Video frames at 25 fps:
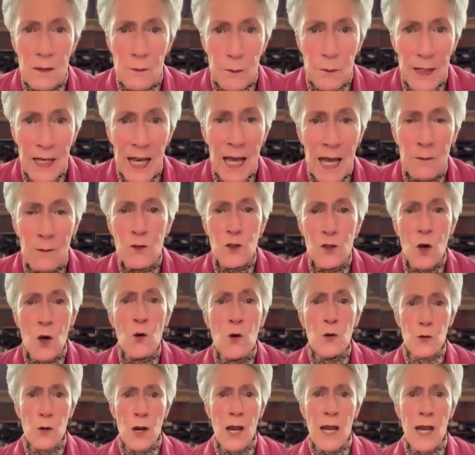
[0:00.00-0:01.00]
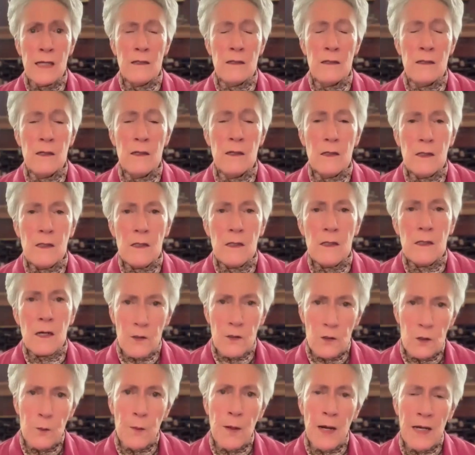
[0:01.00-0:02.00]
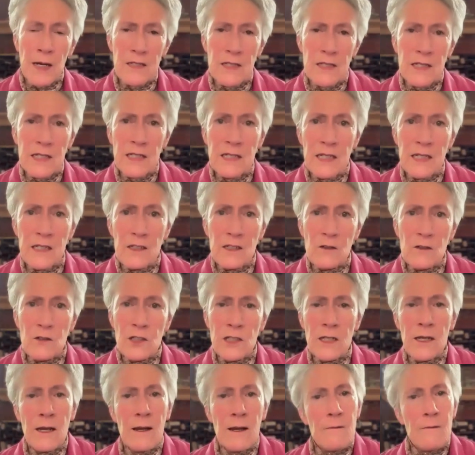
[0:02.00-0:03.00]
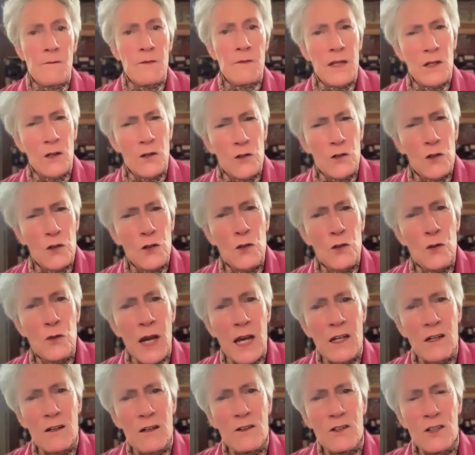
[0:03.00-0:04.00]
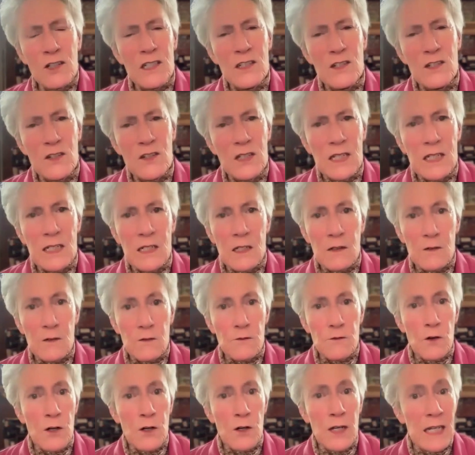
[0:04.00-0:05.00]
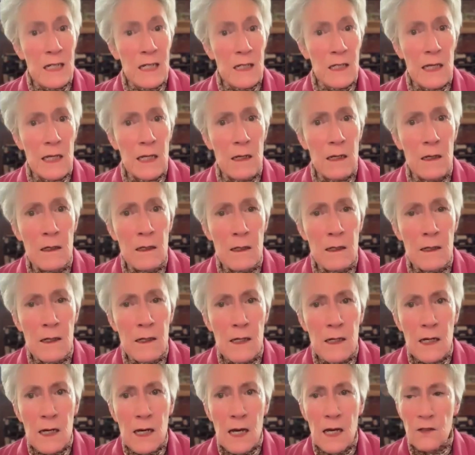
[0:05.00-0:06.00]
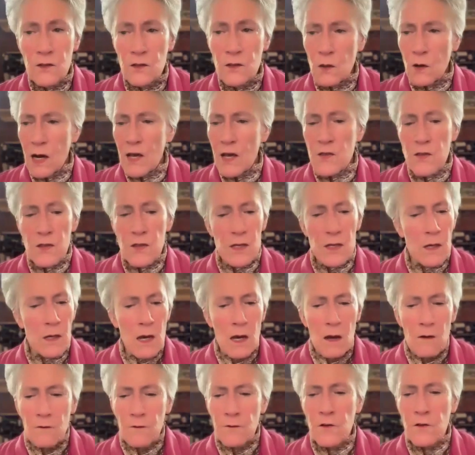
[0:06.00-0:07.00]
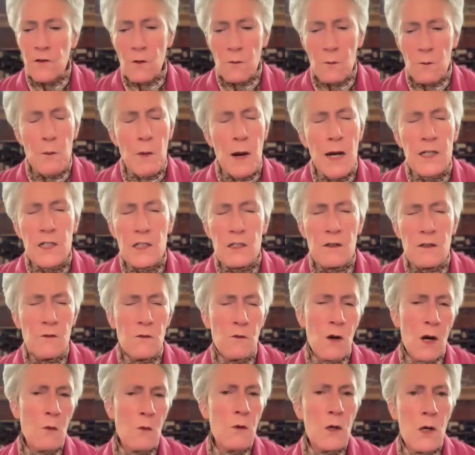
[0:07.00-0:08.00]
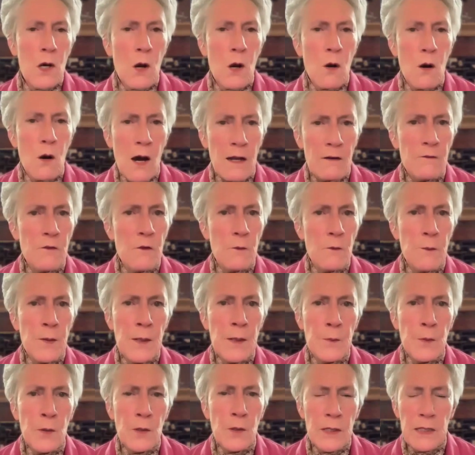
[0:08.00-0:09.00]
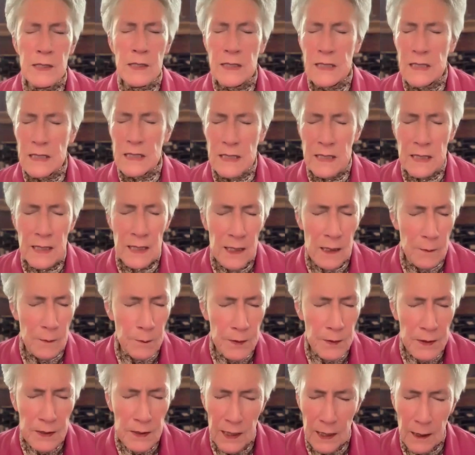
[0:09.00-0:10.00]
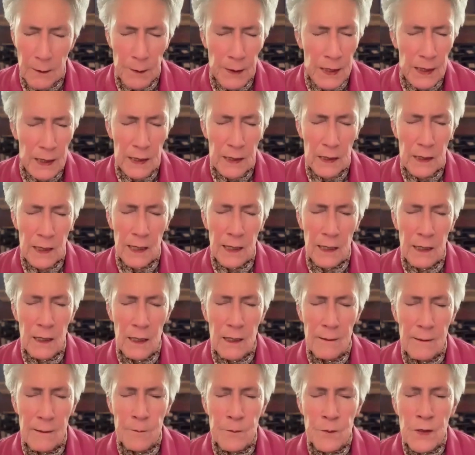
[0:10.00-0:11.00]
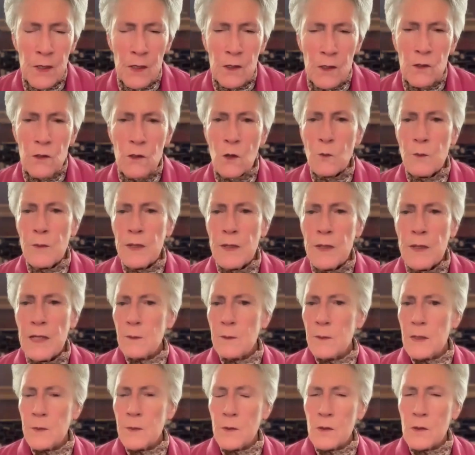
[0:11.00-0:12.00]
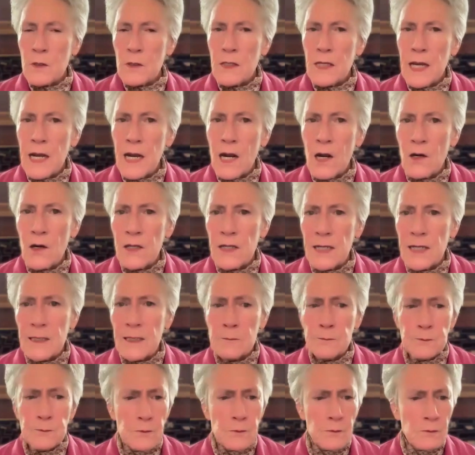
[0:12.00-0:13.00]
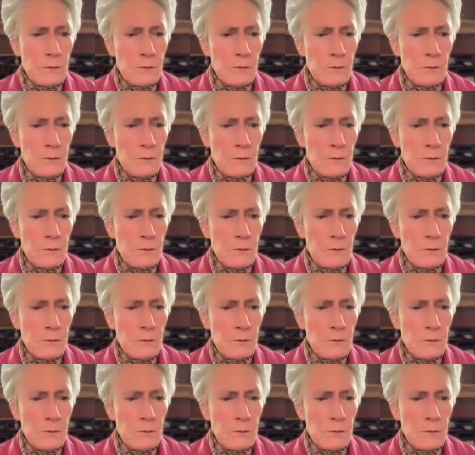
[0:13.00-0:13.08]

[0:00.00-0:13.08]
became so great under Piscean energy that a new energy is needed for healing. And so I think for much of what will go on for people, it is deep, deep healing. Many people are carrying